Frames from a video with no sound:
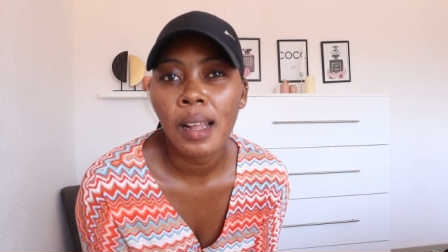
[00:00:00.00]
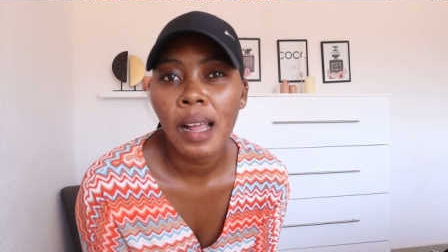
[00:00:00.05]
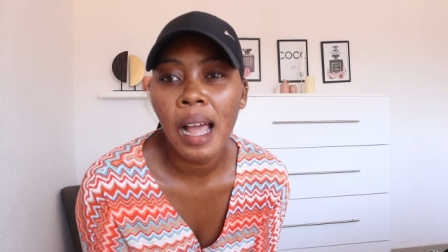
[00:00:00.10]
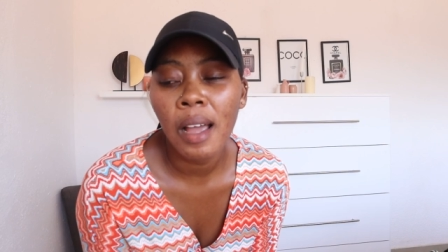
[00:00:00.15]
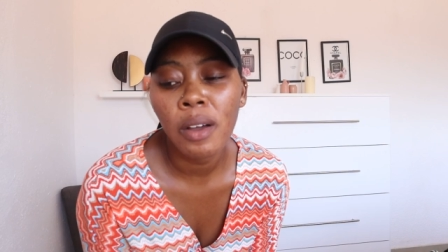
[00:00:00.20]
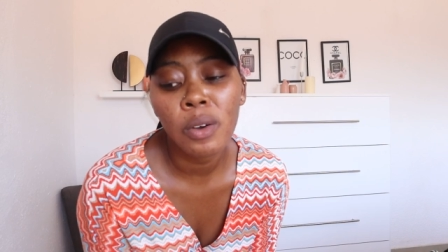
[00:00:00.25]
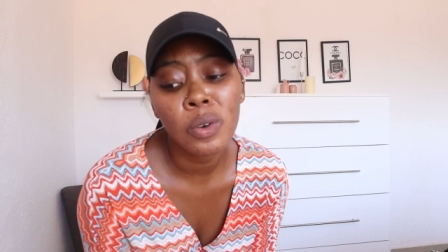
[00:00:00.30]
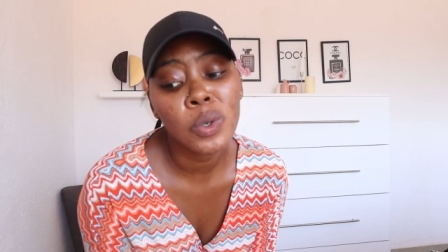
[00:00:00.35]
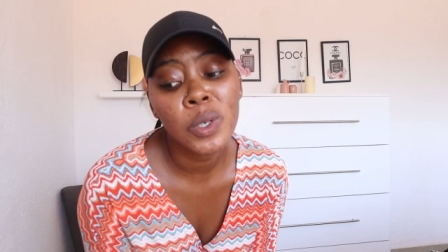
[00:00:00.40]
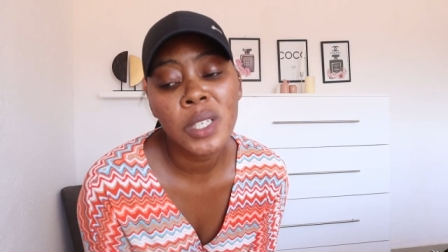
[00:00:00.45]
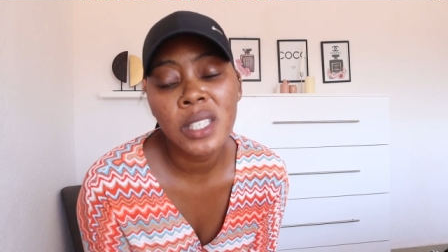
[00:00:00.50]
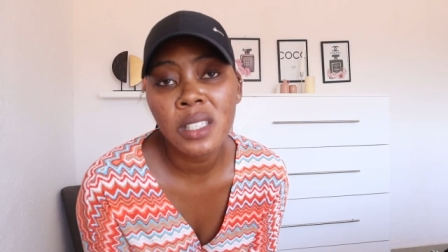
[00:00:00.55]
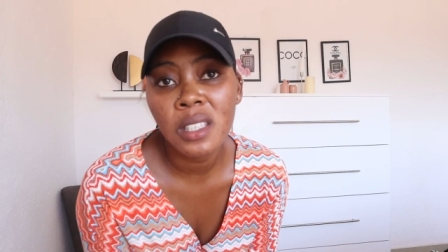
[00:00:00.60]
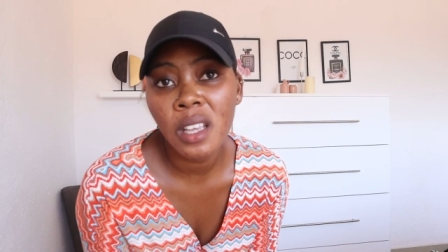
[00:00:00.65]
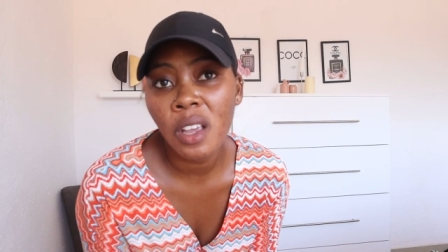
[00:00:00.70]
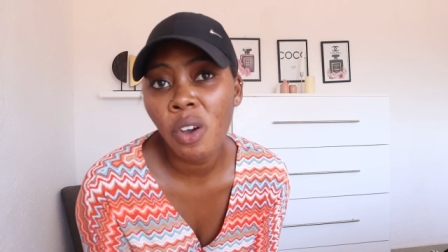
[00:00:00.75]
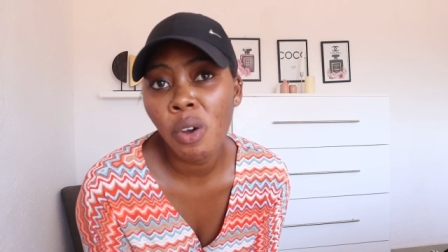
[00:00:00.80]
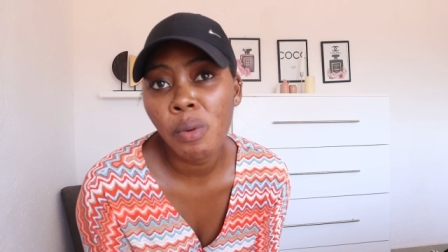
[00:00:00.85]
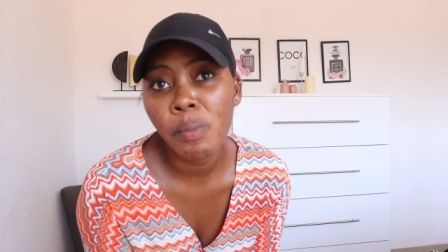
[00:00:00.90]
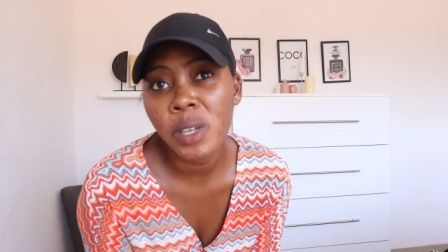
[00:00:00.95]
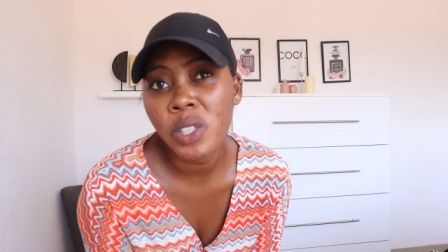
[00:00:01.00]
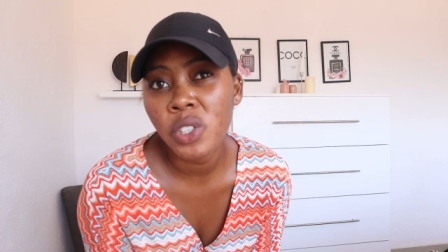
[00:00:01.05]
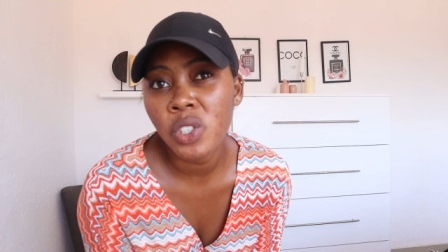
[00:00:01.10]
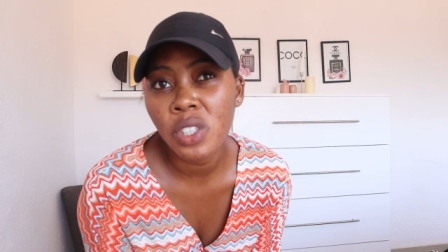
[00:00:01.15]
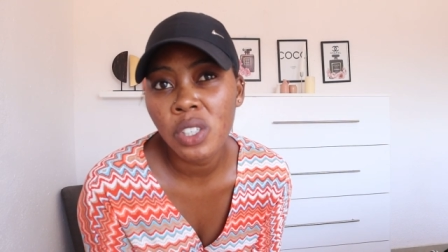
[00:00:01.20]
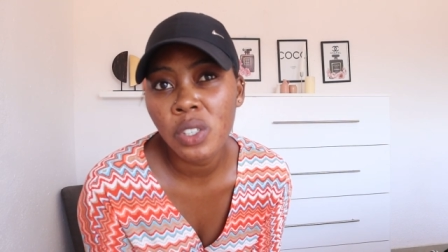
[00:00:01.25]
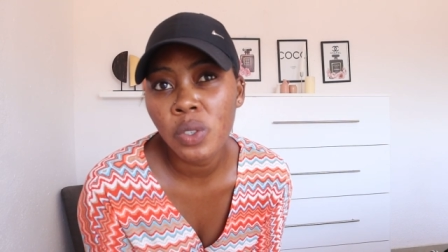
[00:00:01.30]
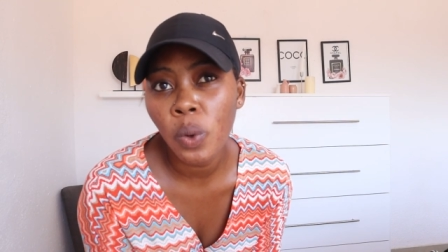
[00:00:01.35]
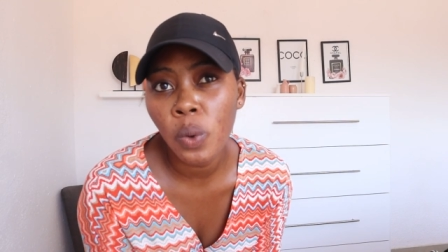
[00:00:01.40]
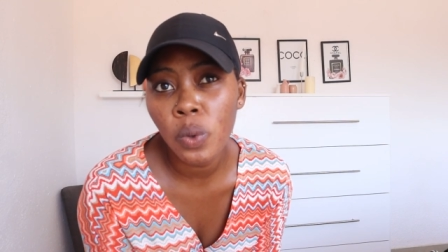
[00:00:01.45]
I always say on my
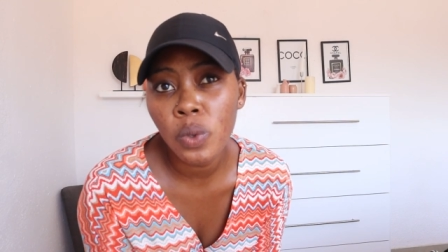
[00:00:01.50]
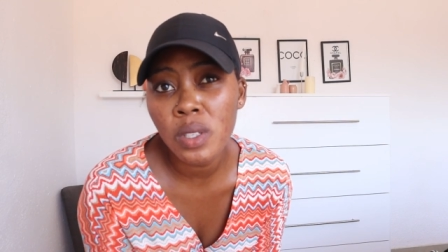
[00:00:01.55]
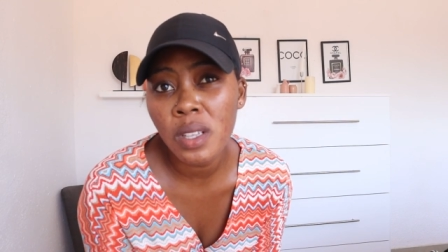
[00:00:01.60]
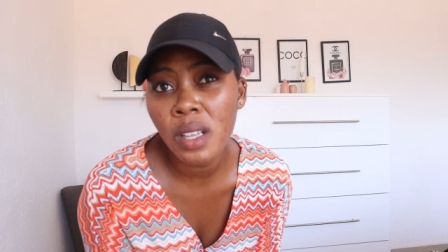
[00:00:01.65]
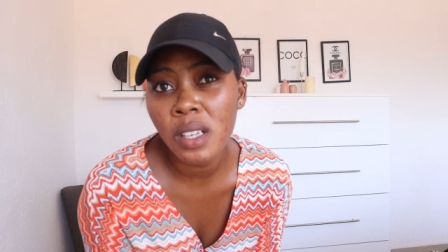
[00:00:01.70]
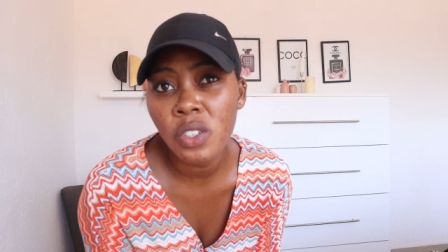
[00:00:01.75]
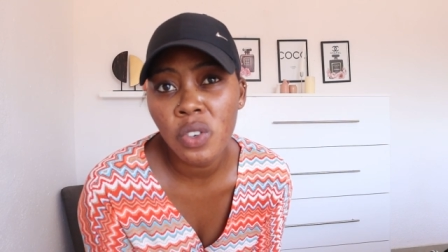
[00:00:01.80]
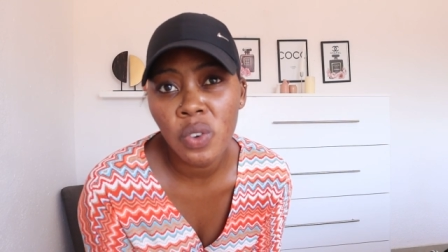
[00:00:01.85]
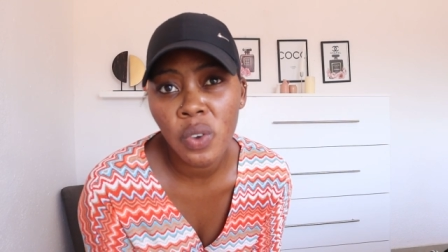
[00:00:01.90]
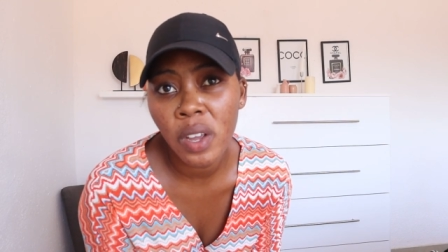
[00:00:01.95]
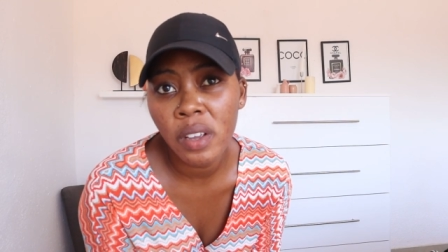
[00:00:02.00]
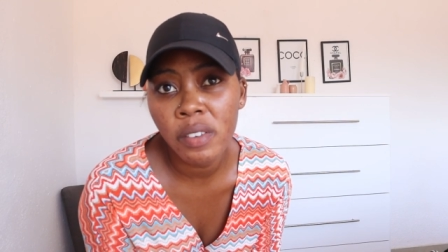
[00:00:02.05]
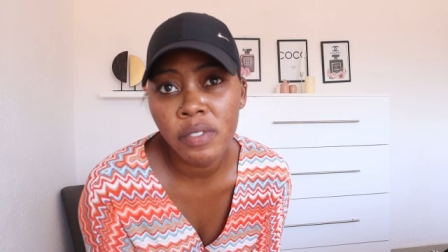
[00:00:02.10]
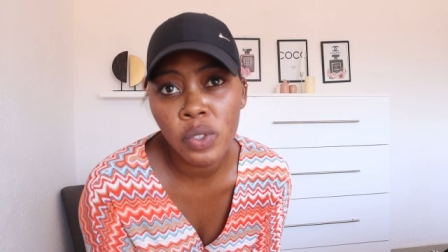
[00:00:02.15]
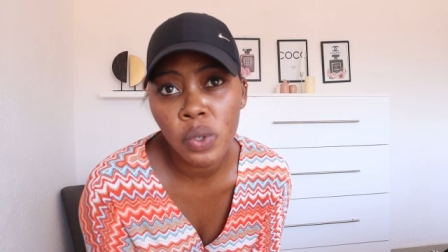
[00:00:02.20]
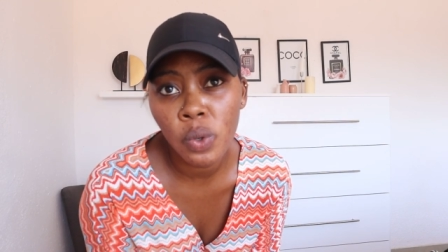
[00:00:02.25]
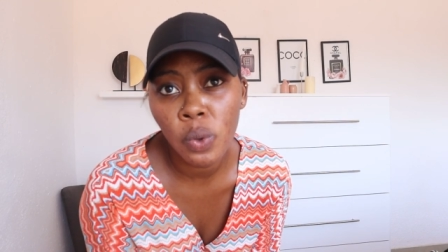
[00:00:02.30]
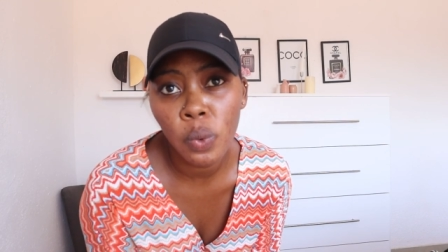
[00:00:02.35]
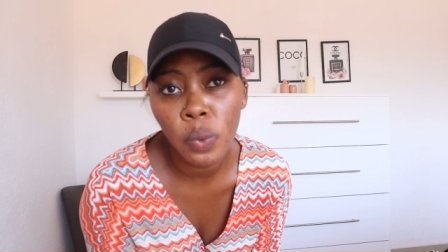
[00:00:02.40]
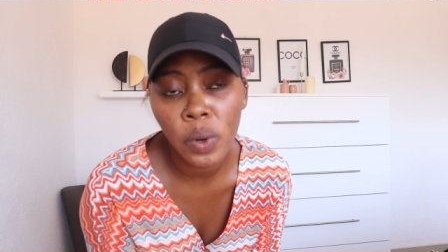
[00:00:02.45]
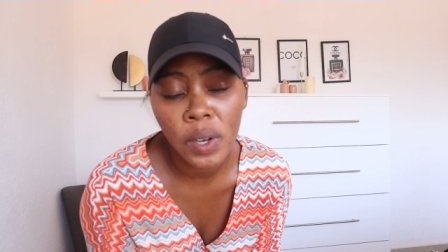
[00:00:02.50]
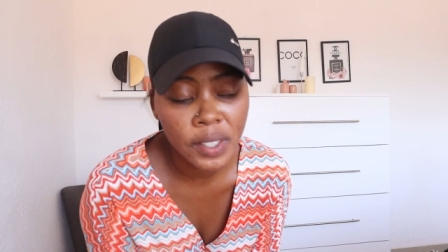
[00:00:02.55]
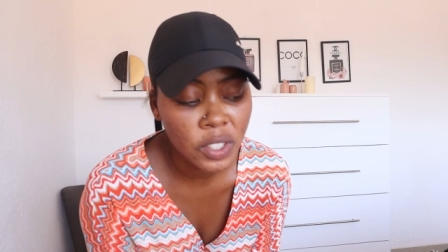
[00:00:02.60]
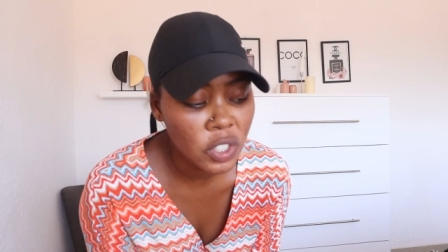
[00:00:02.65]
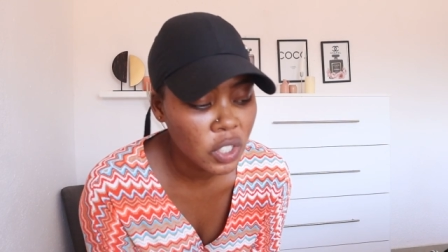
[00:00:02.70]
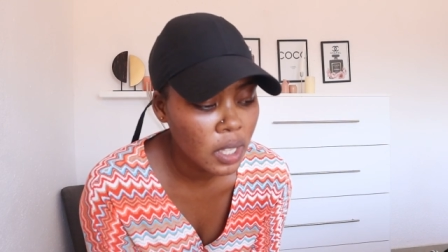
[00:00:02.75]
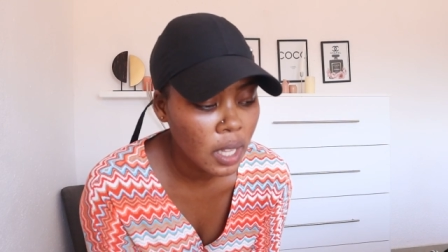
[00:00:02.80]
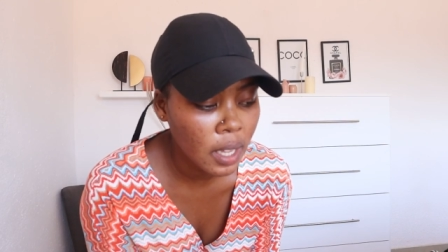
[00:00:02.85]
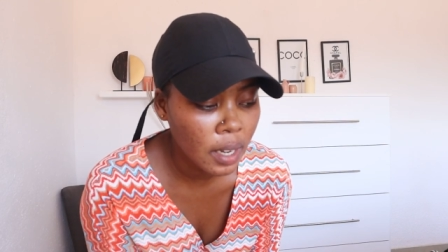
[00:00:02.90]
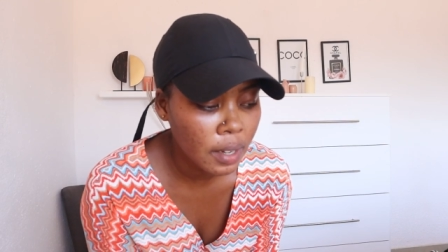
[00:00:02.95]
Shein hauls that you have to
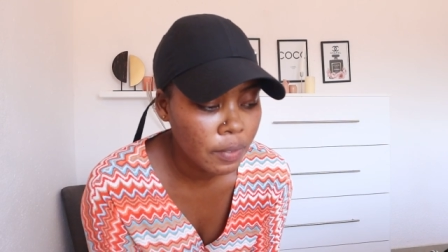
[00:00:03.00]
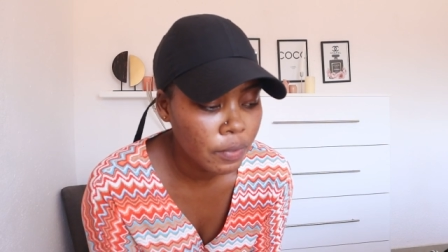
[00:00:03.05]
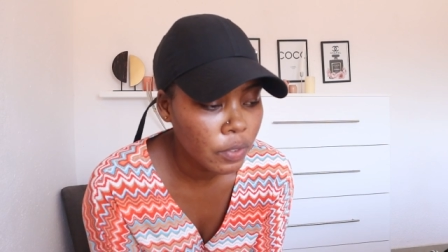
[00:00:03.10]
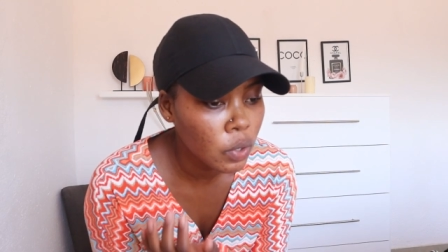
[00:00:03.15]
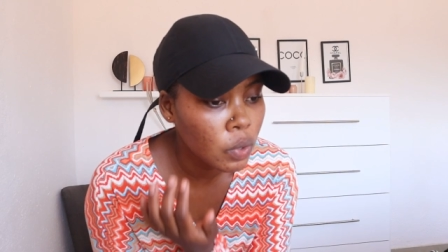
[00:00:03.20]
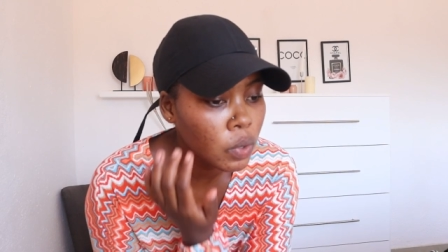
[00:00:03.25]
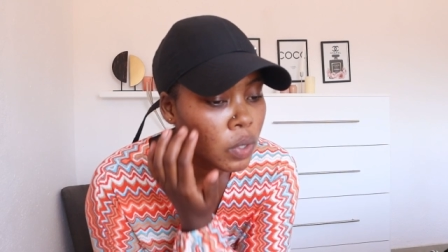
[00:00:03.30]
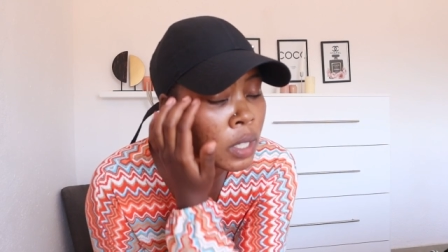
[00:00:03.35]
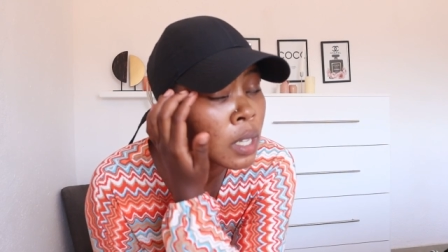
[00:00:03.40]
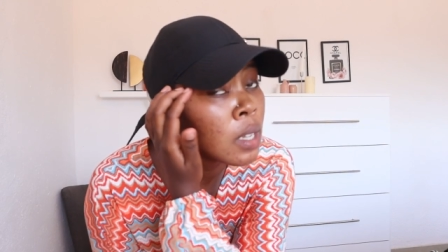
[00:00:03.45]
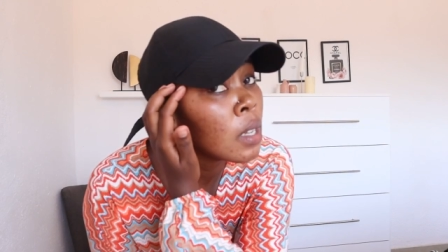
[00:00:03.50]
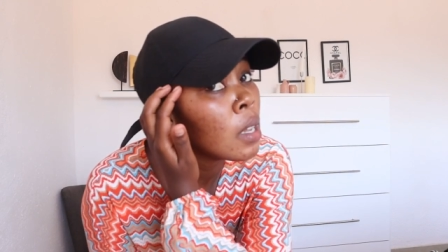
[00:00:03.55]
watch the reviews.